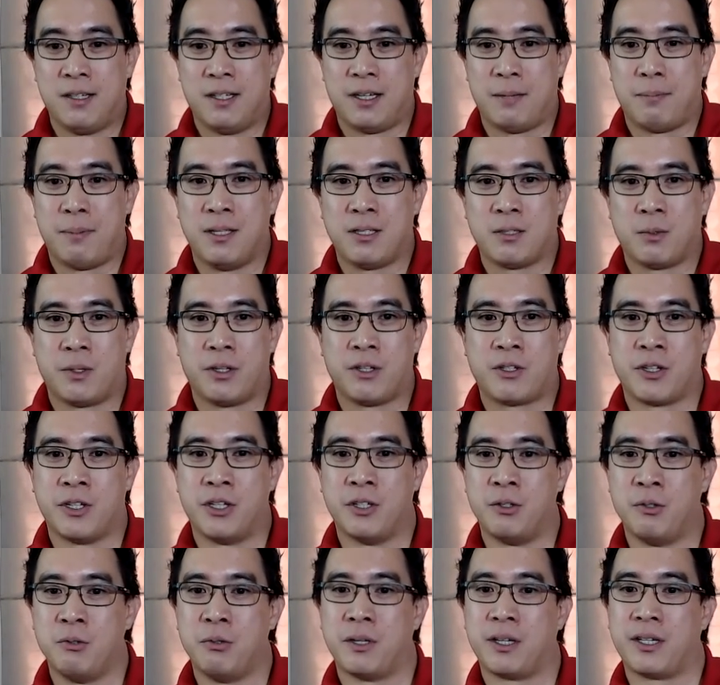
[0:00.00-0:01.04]
Well, it depends on what you're
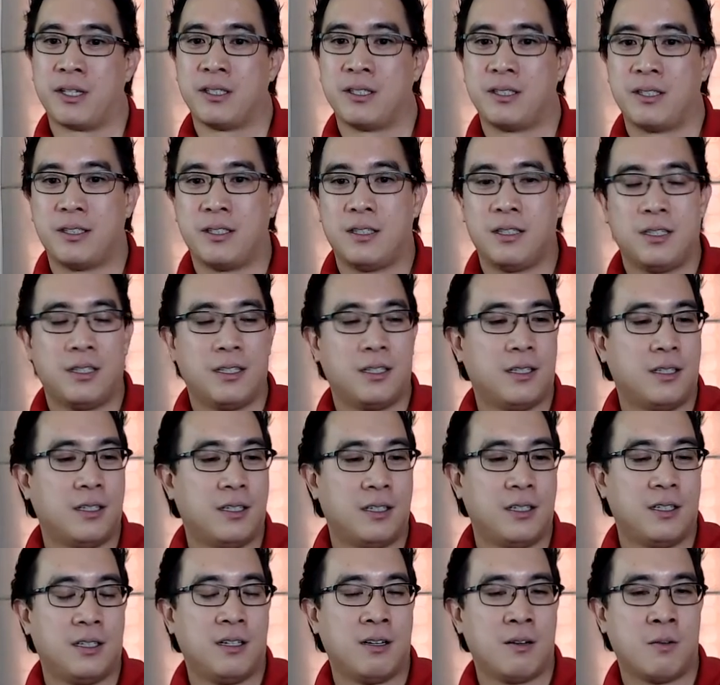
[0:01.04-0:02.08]
trying to do, I guess.
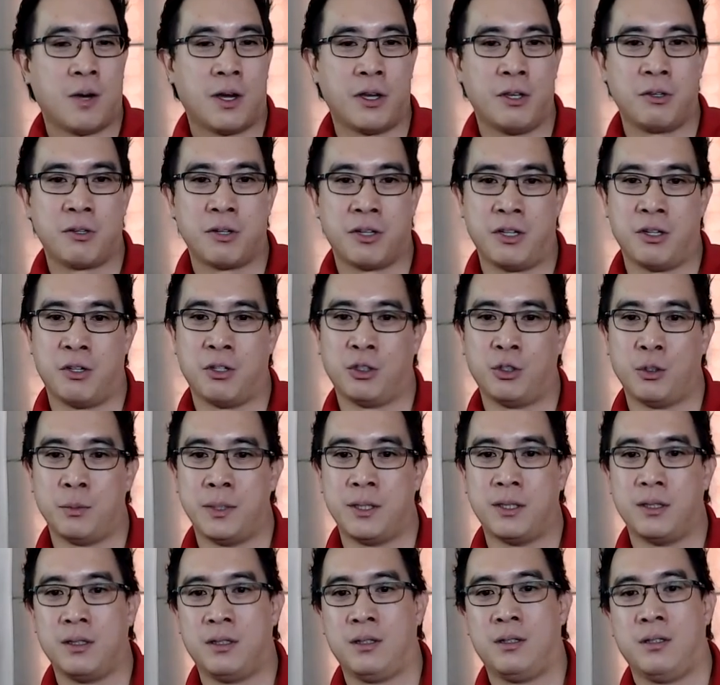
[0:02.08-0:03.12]
You're trying to
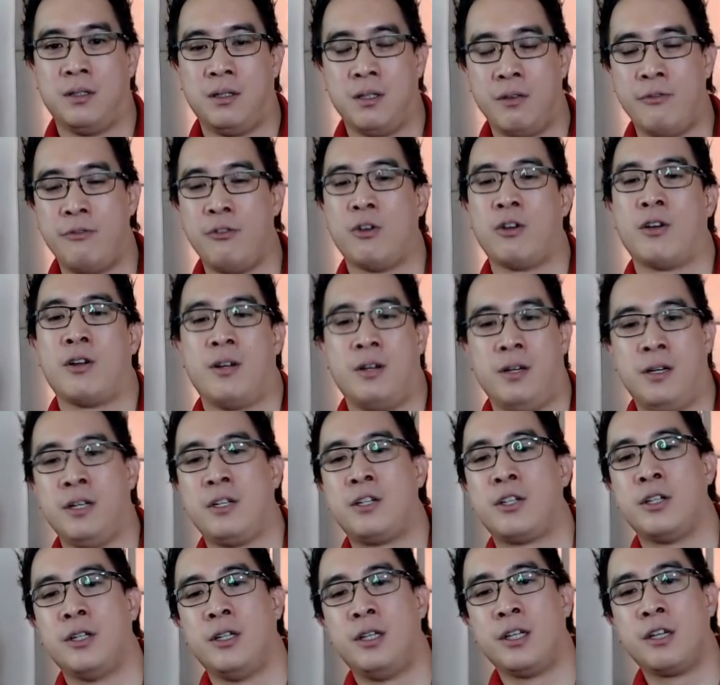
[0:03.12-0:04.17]
automate. If you're
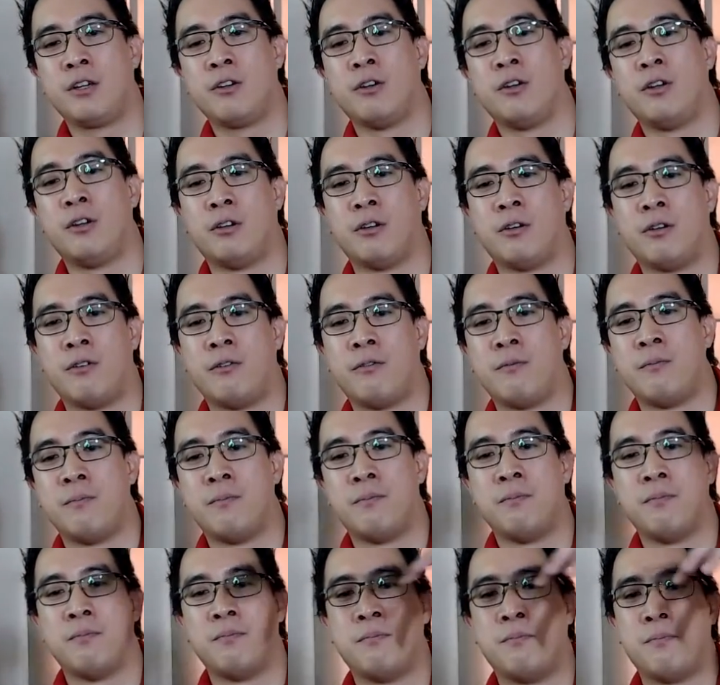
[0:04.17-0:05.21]
literally going to
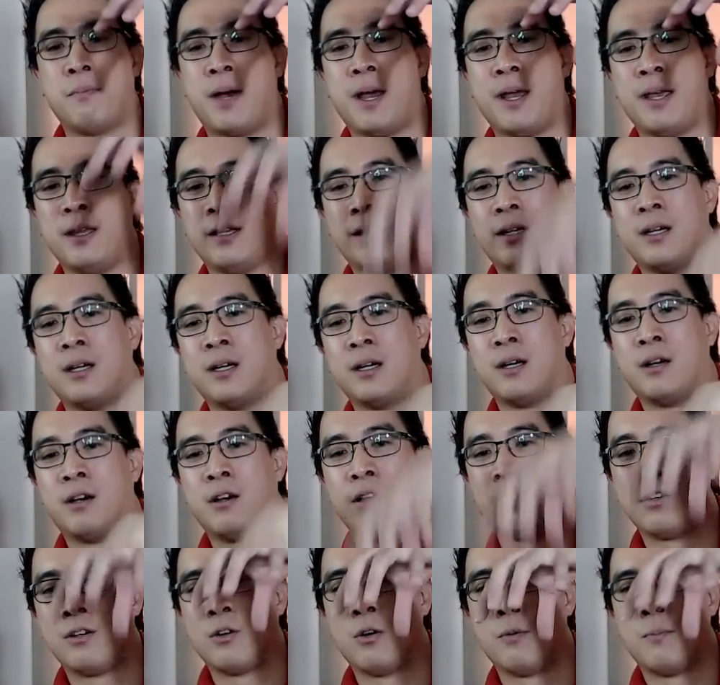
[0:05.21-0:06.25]
buy a
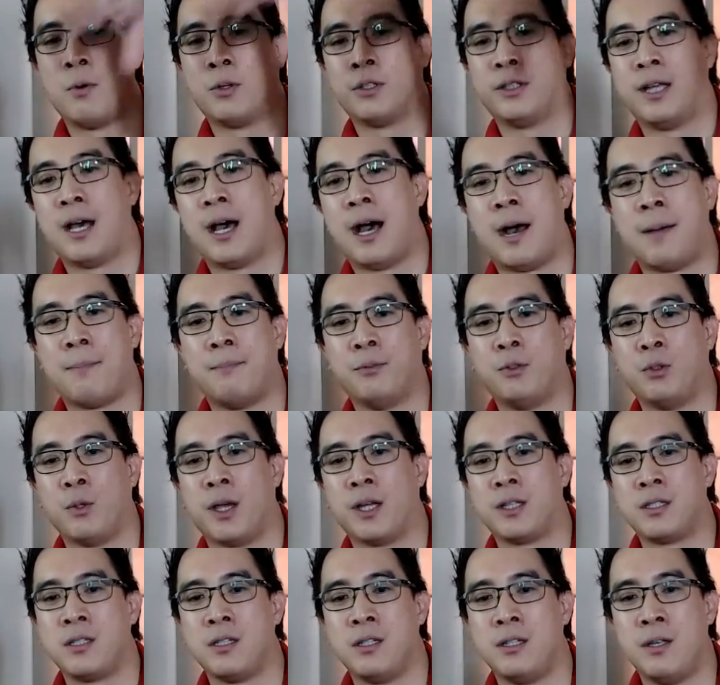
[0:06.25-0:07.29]
robot arm
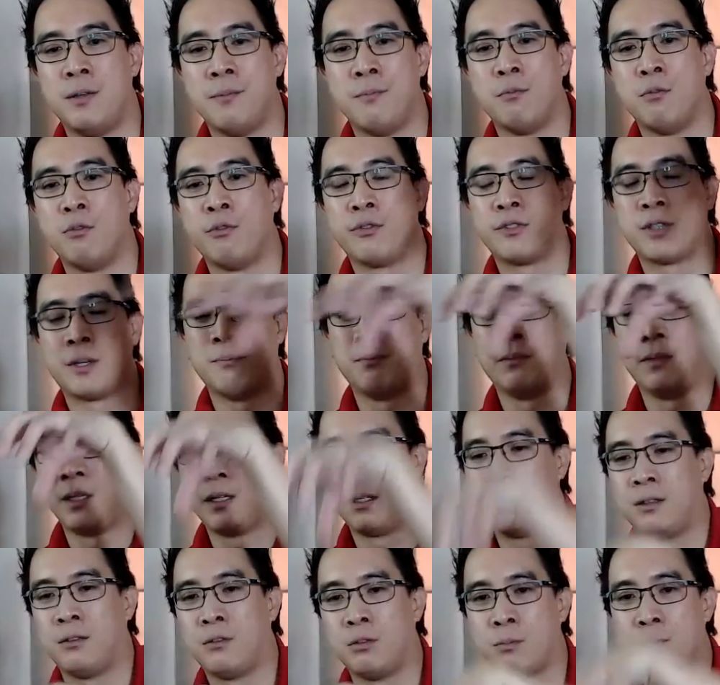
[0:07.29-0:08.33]
to actually move
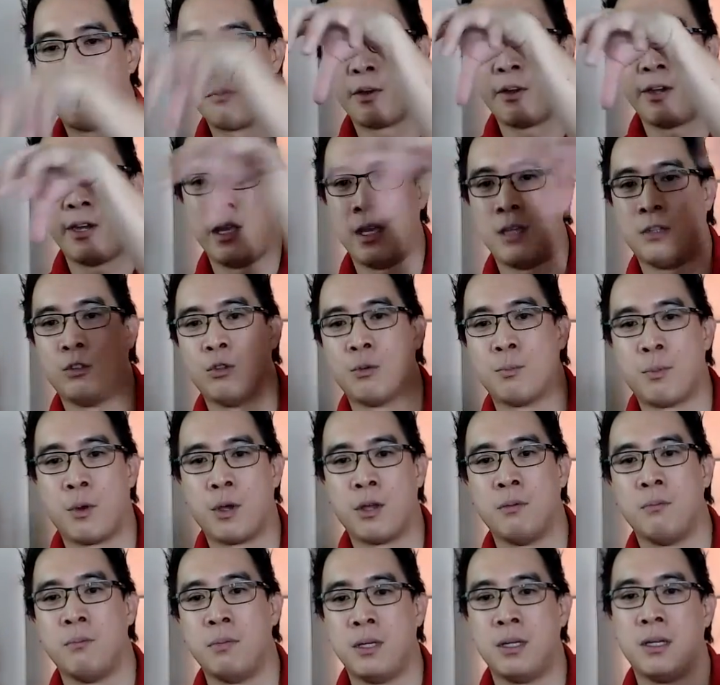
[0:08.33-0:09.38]
something to point A to
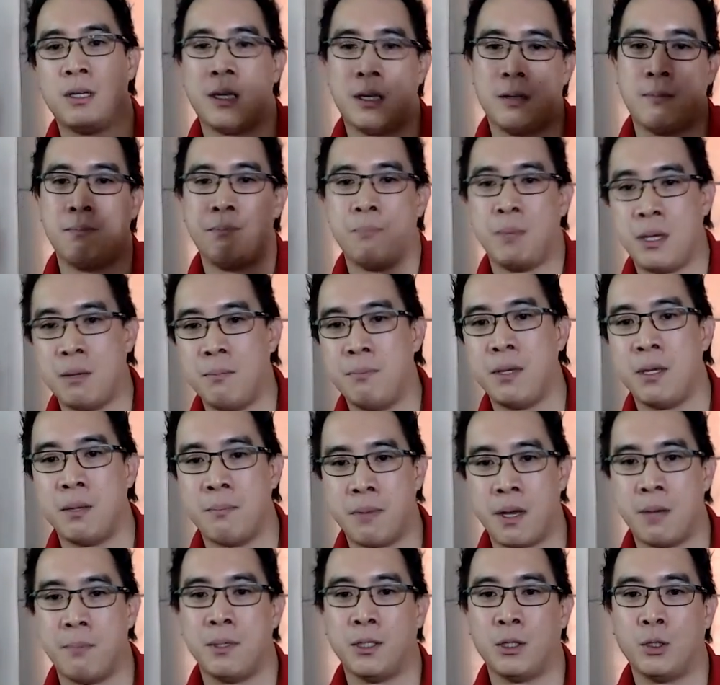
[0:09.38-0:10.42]
point B, then maybe
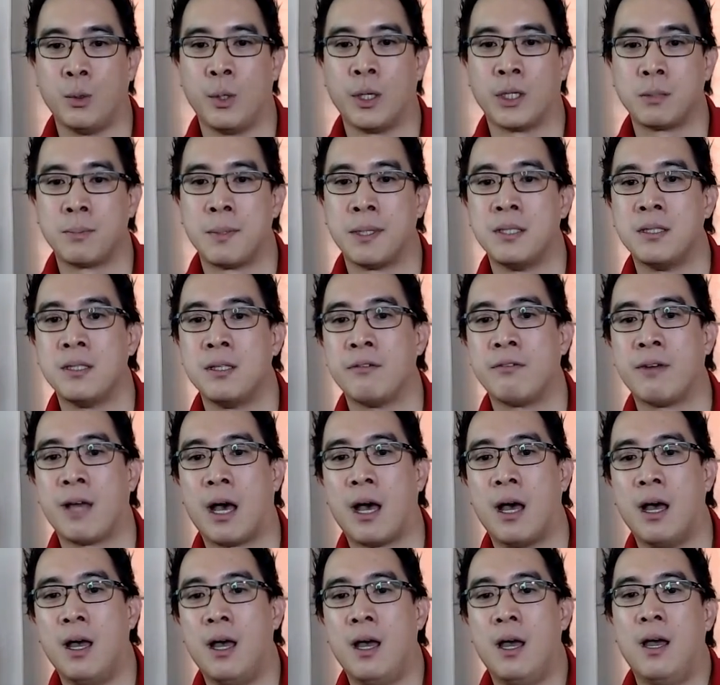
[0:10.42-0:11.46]
it might be too expensive
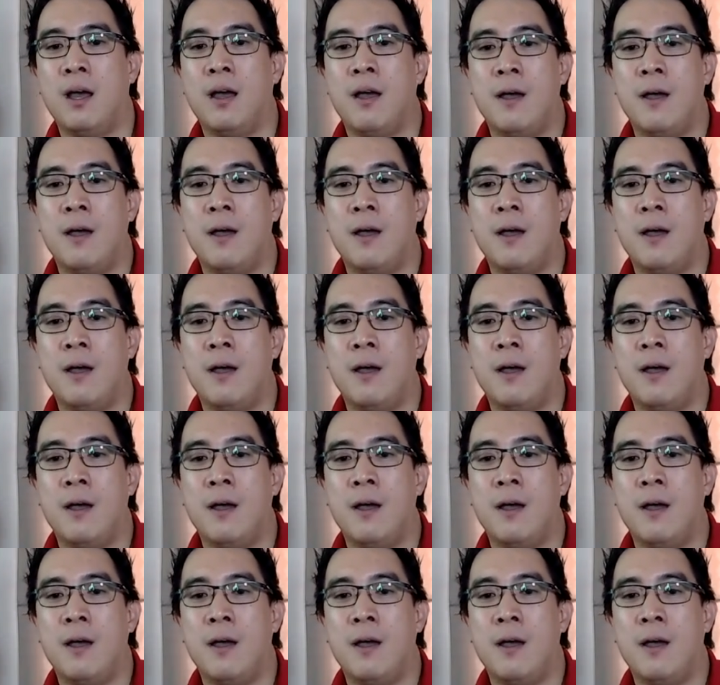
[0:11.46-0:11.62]
lah.